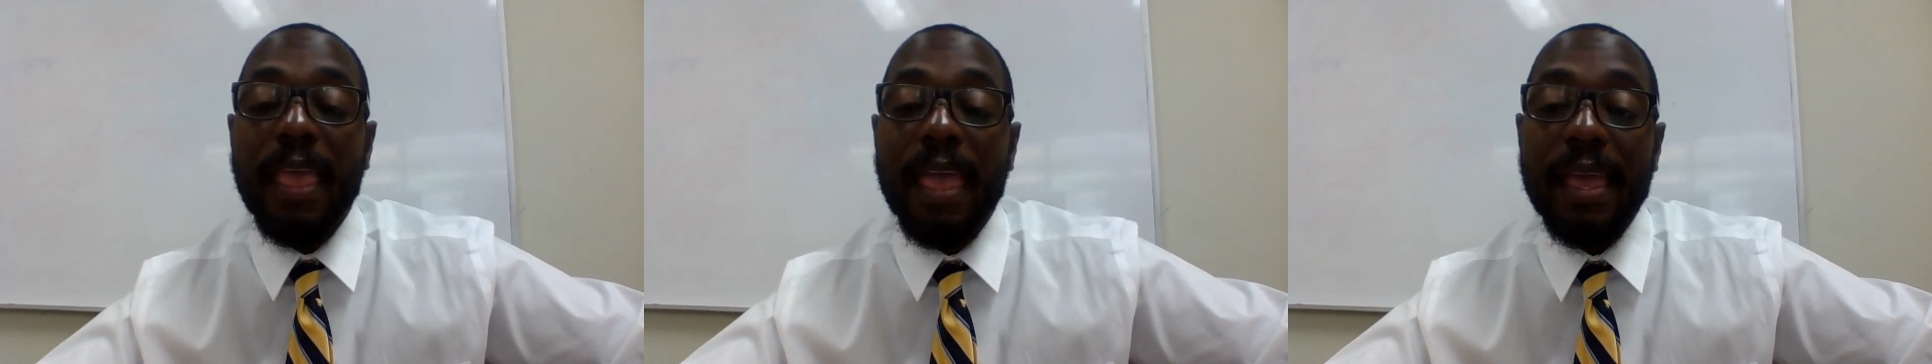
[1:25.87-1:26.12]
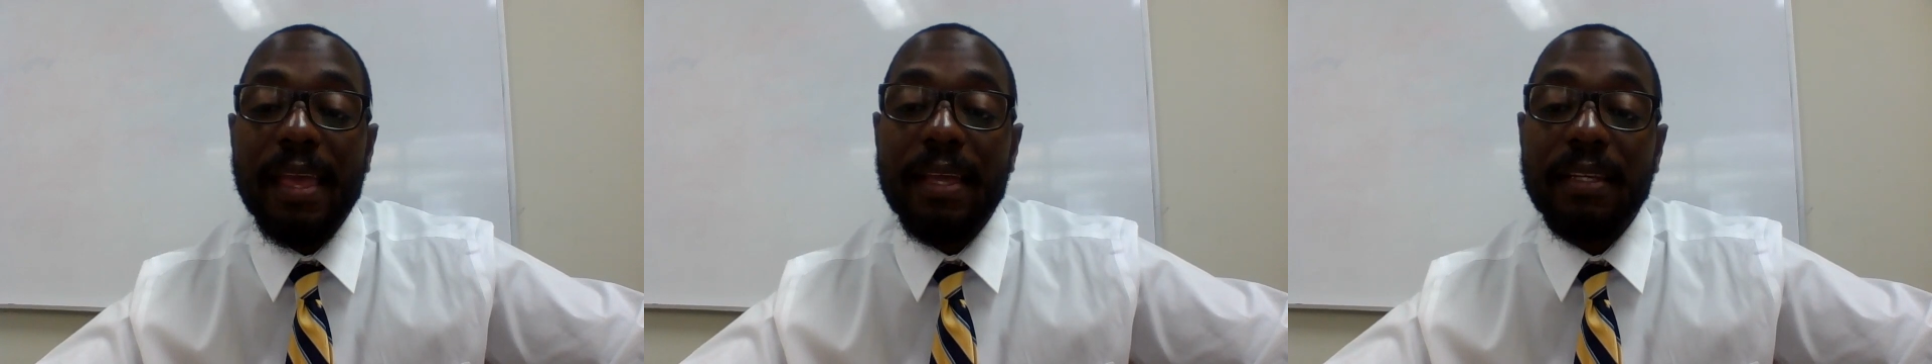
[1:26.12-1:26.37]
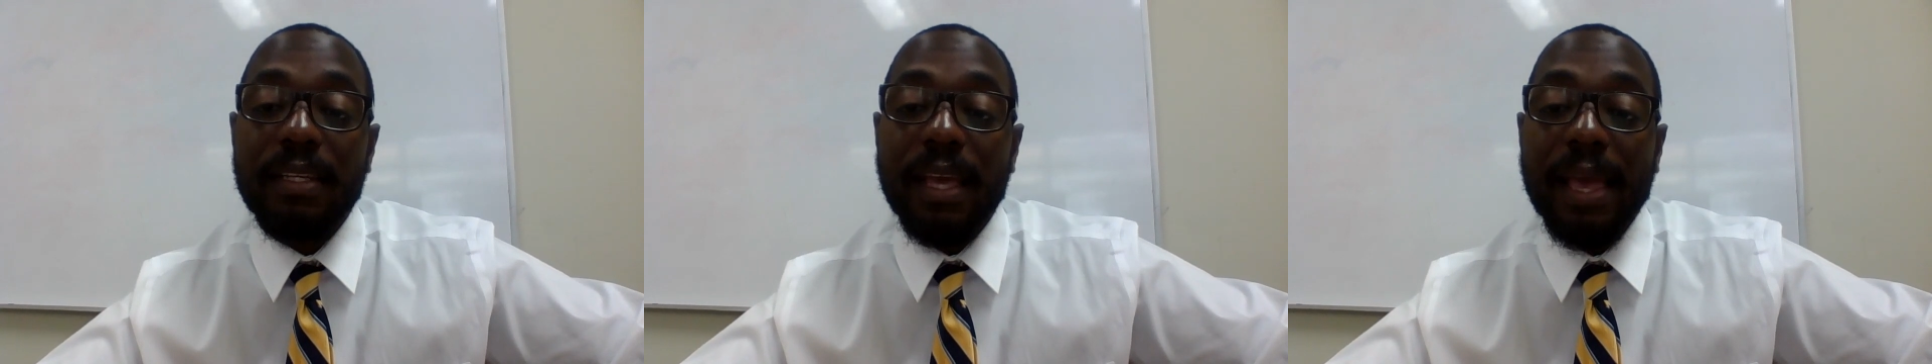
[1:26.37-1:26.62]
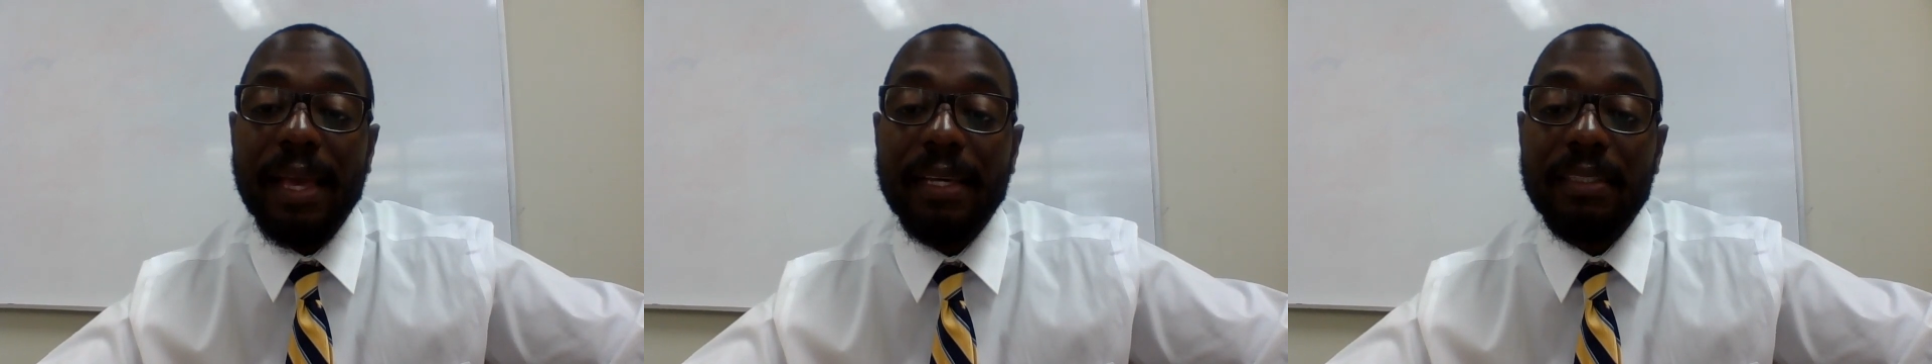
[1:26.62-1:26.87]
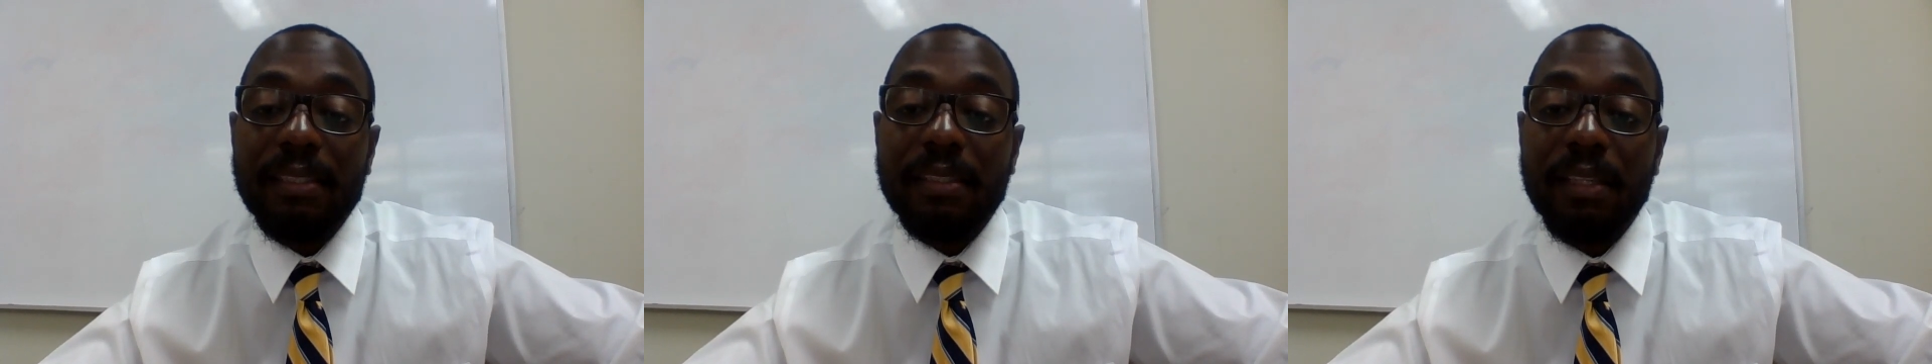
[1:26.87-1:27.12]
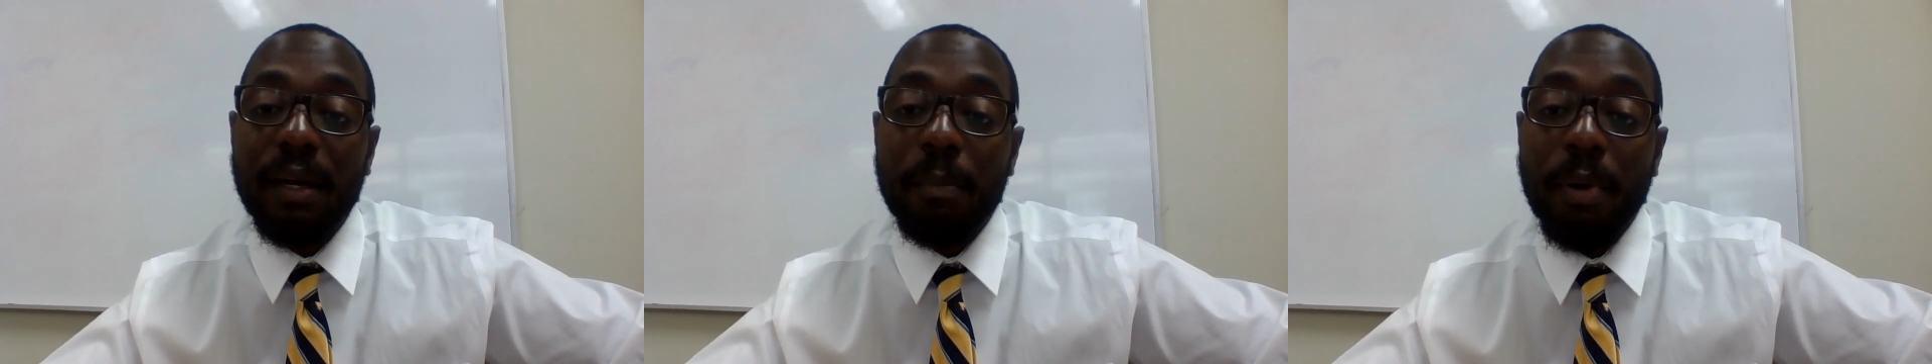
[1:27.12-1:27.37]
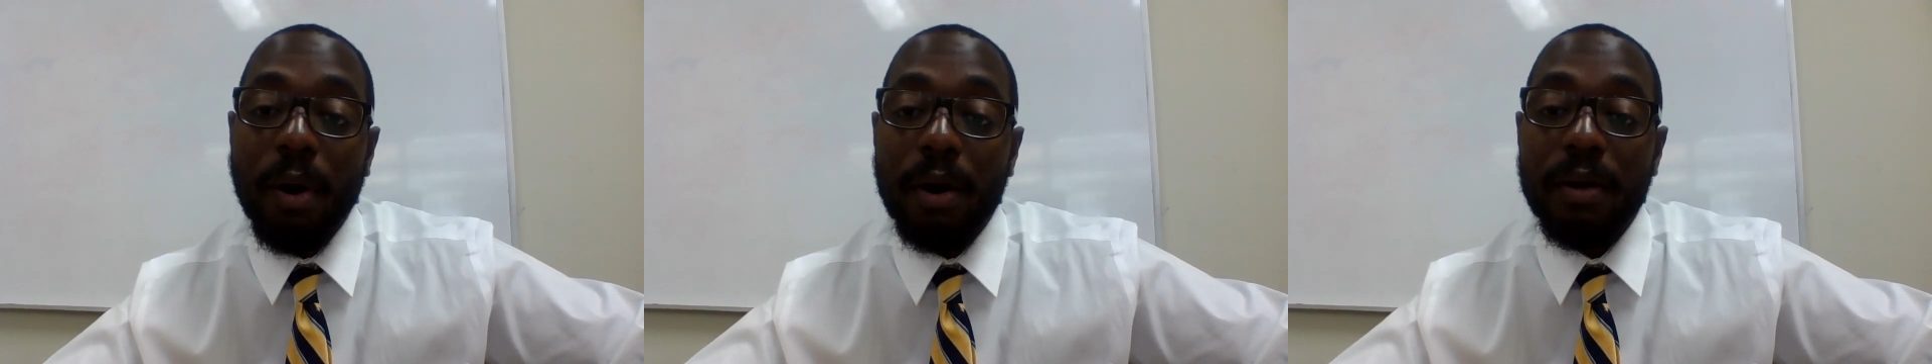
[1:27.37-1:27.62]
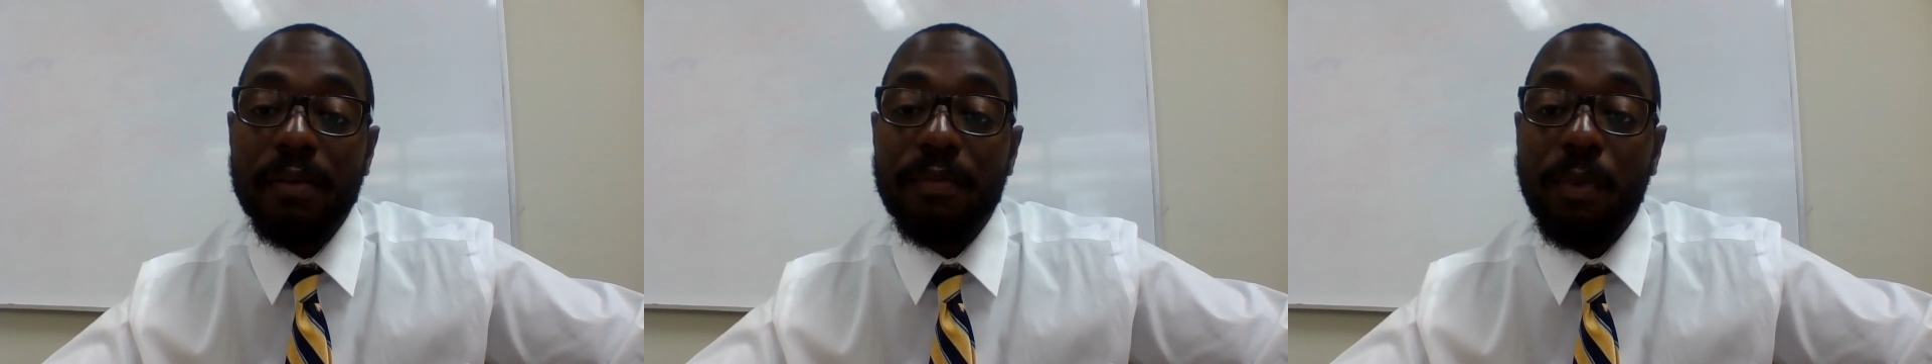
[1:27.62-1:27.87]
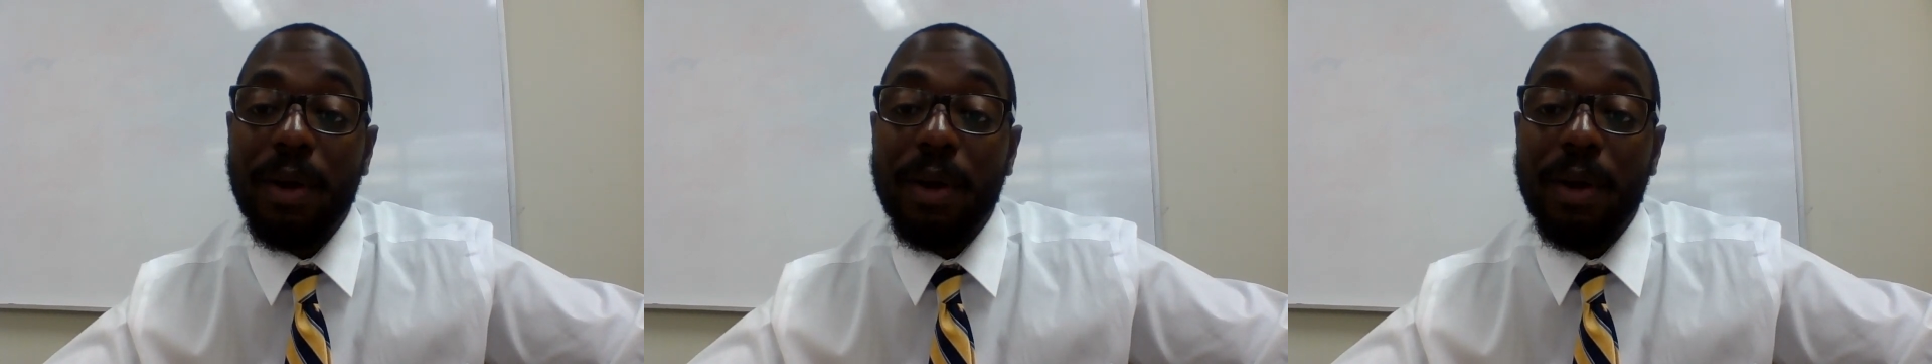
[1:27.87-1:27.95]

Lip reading: And as a part of